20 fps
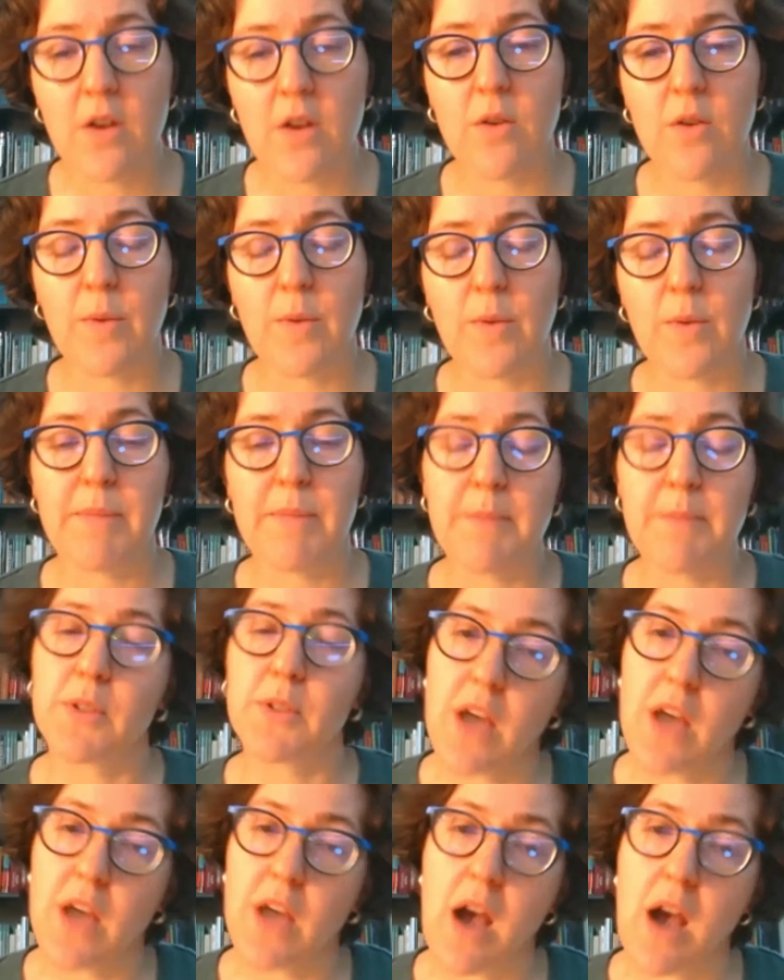when
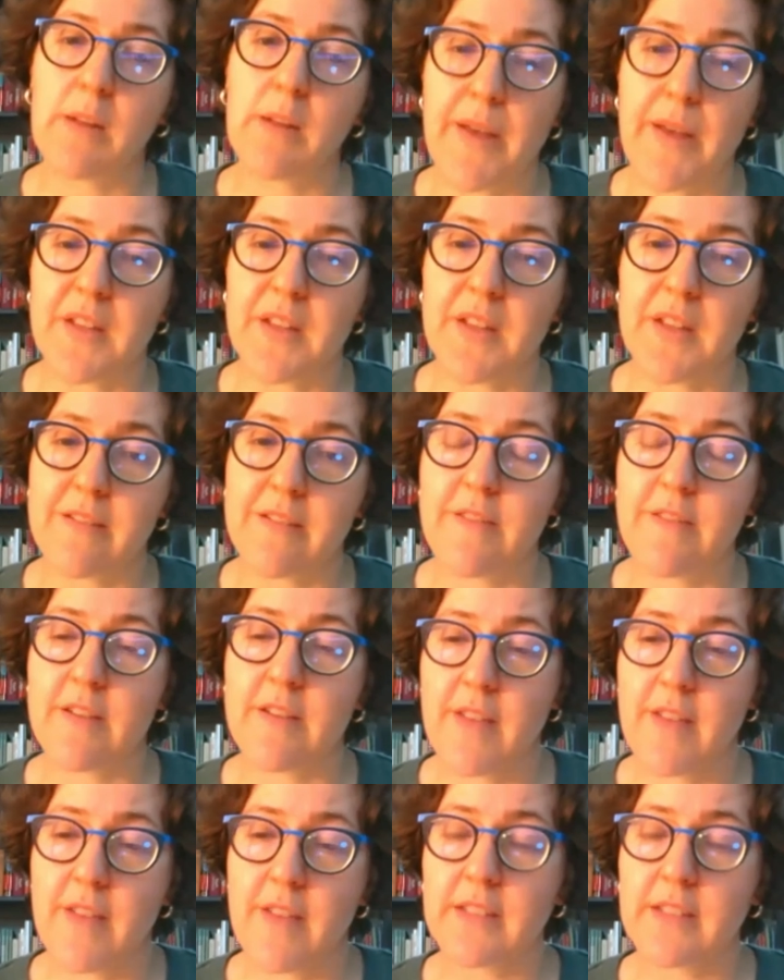people talk about the
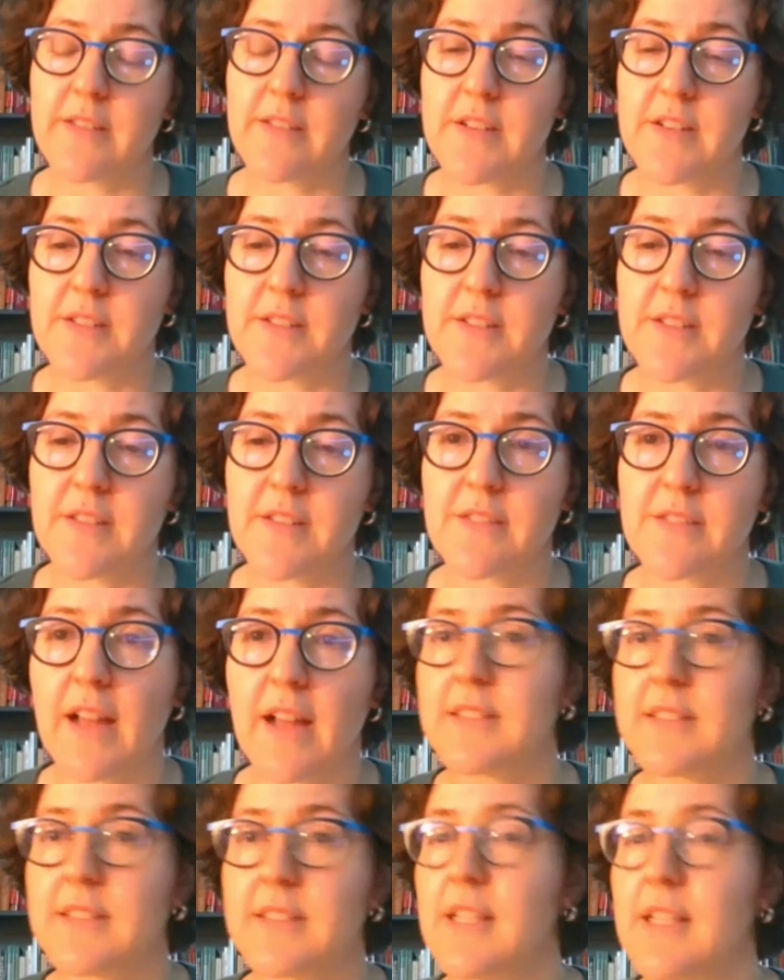effectiveness of these
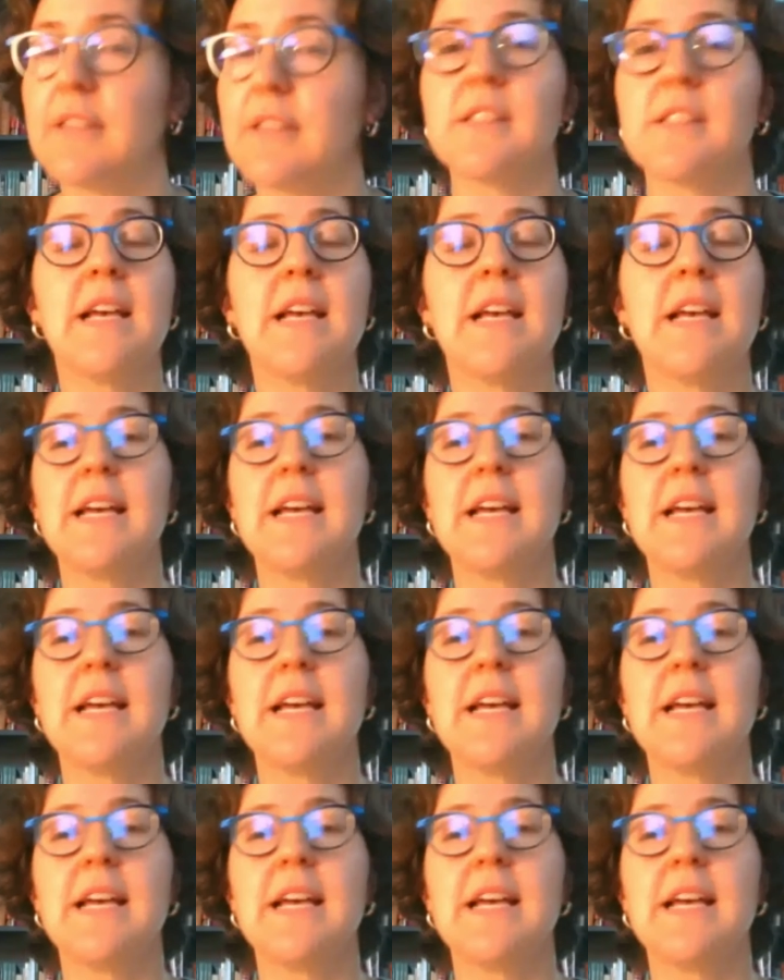vaccines